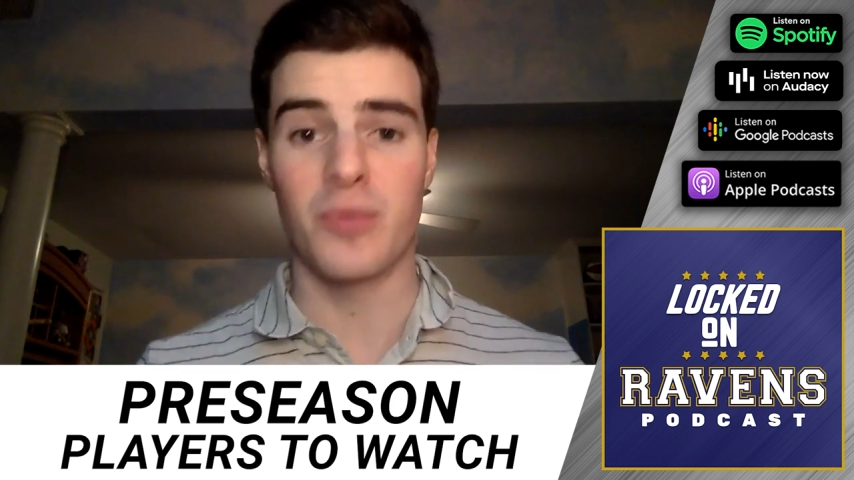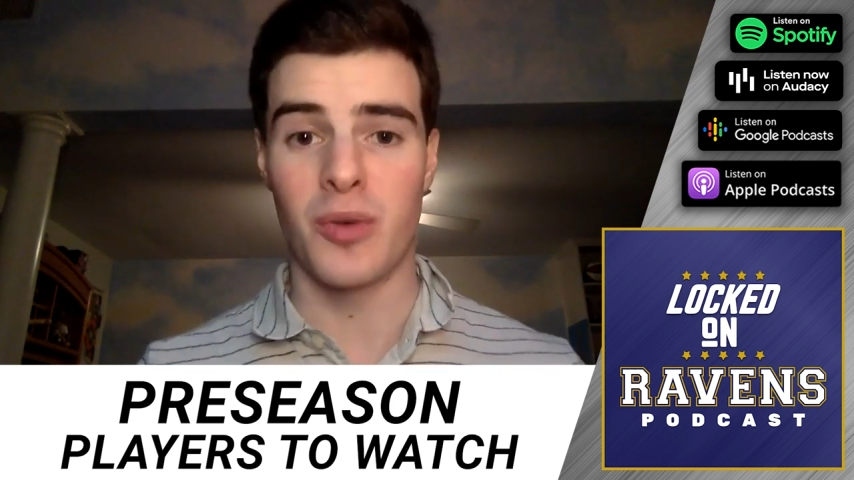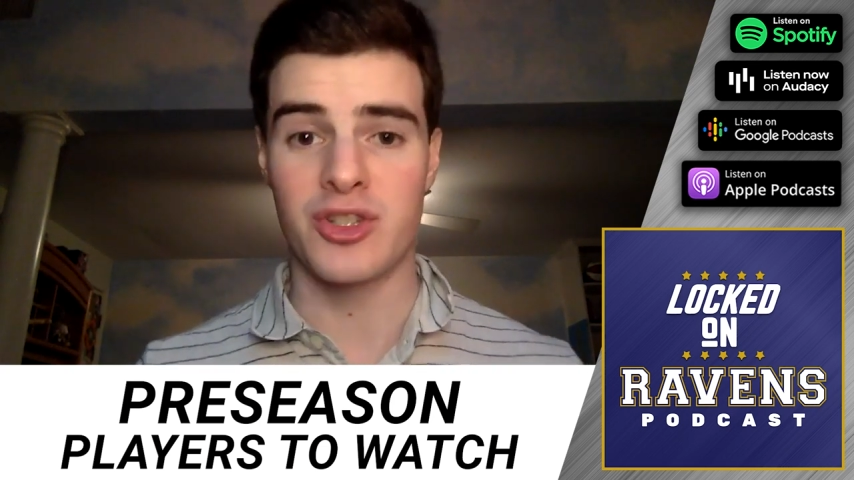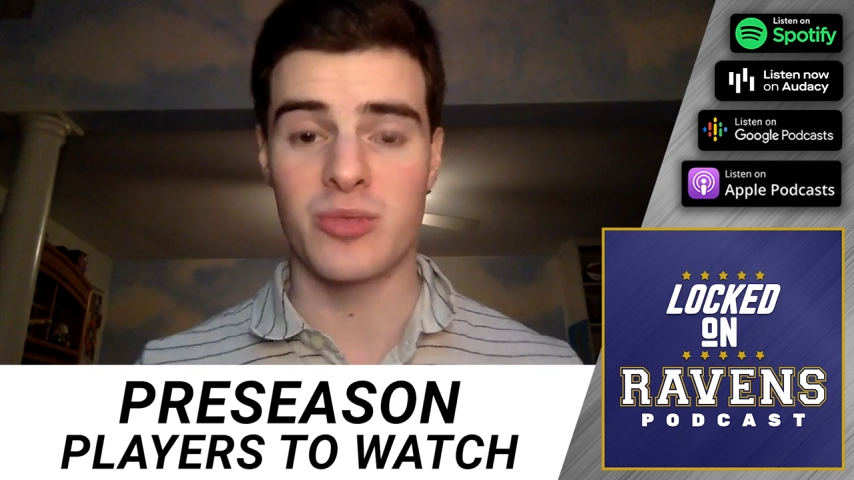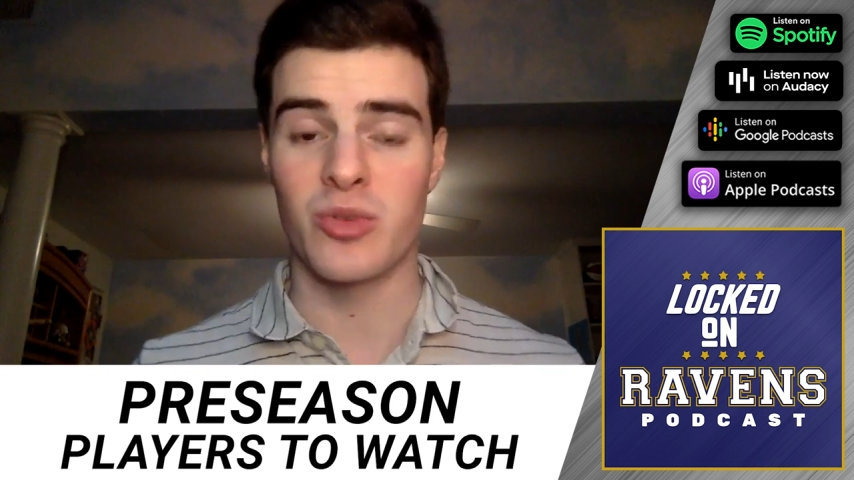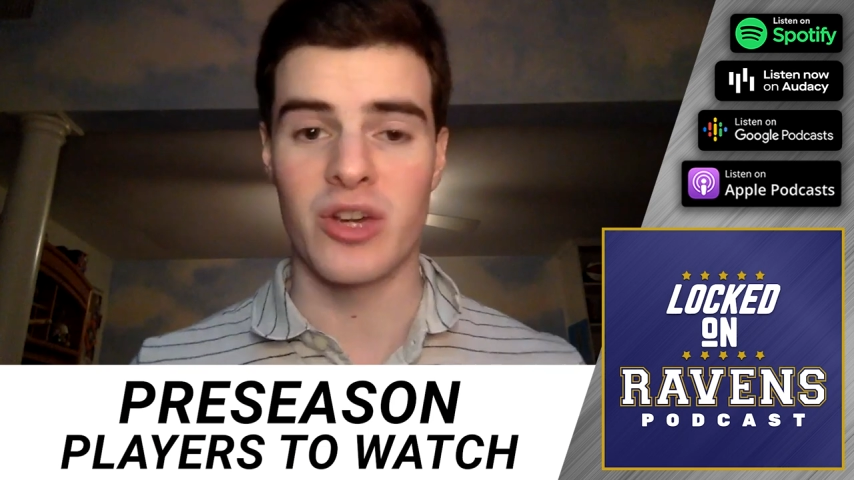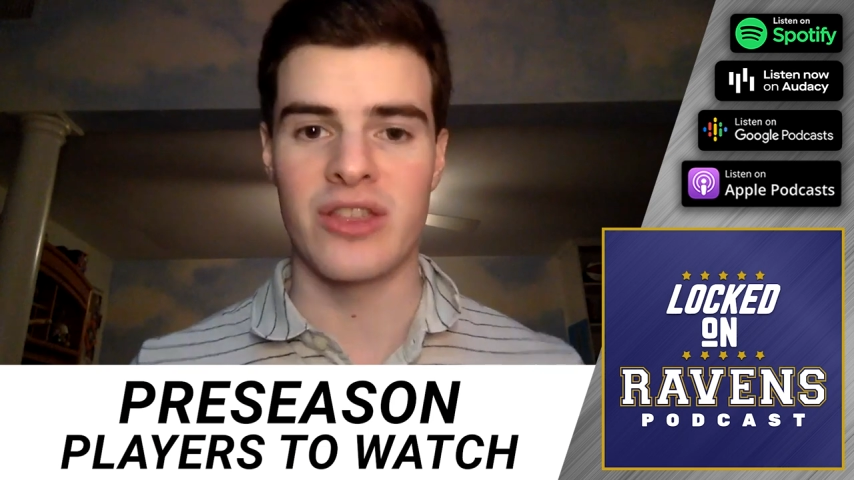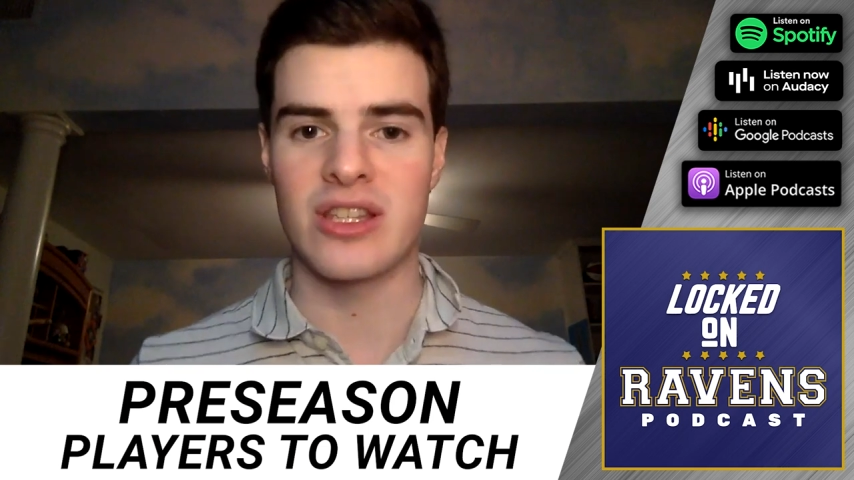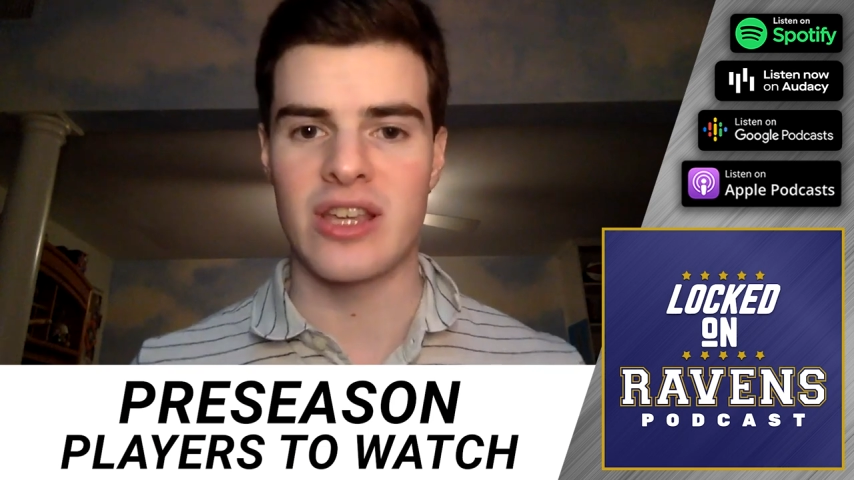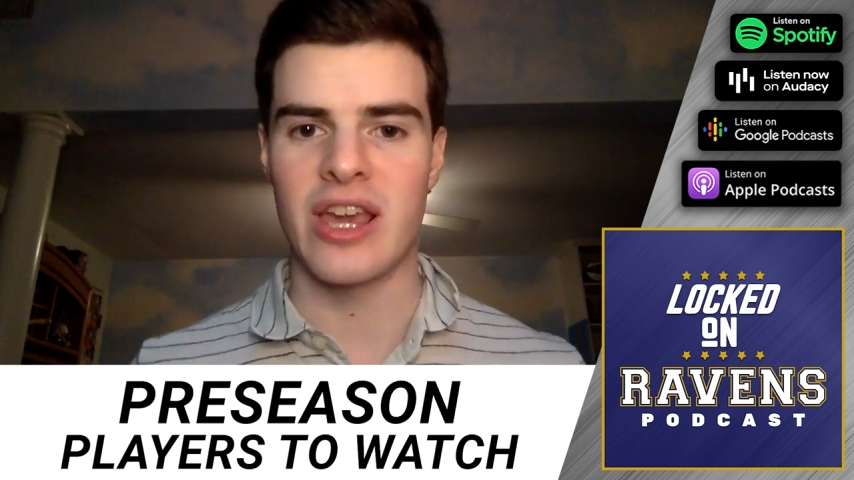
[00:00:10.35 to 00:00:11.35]
for Baltimore
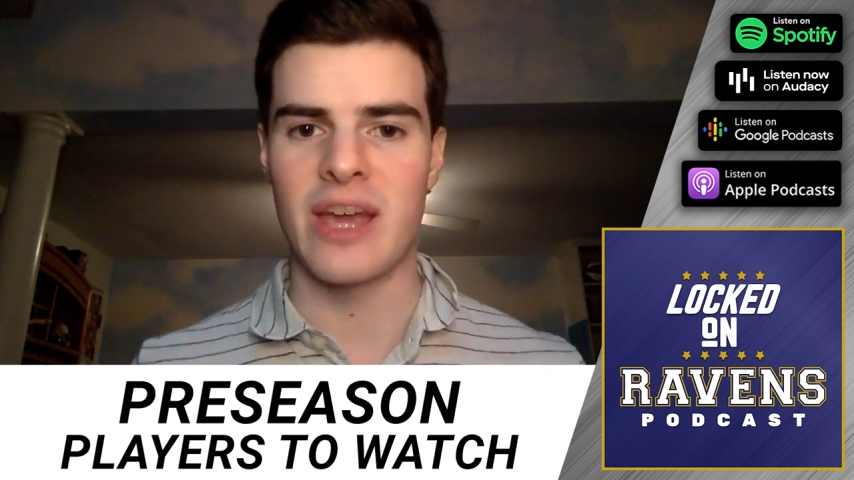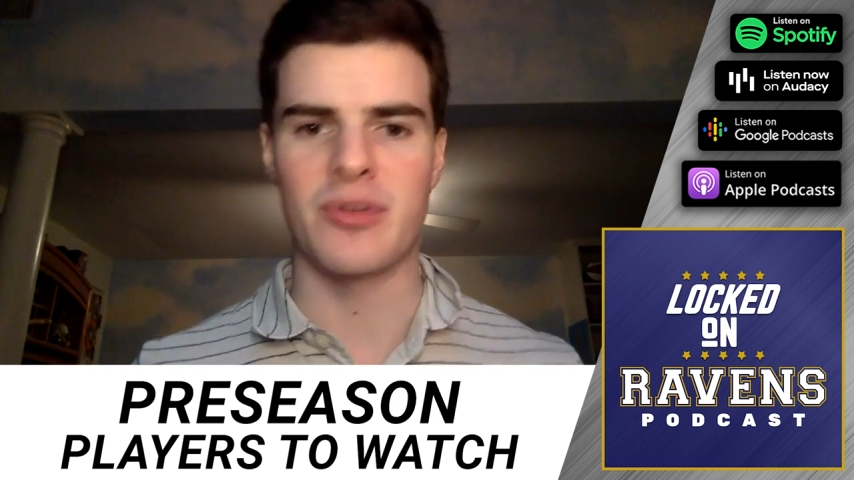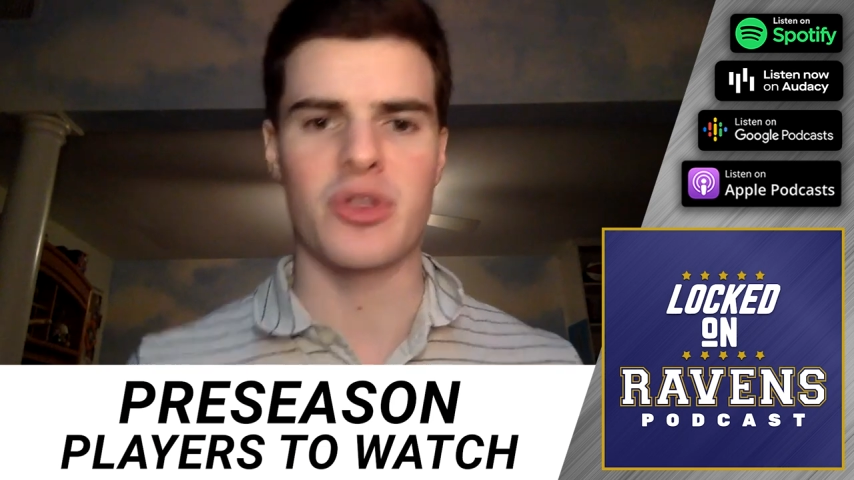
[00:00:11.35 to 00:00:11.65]
in this game,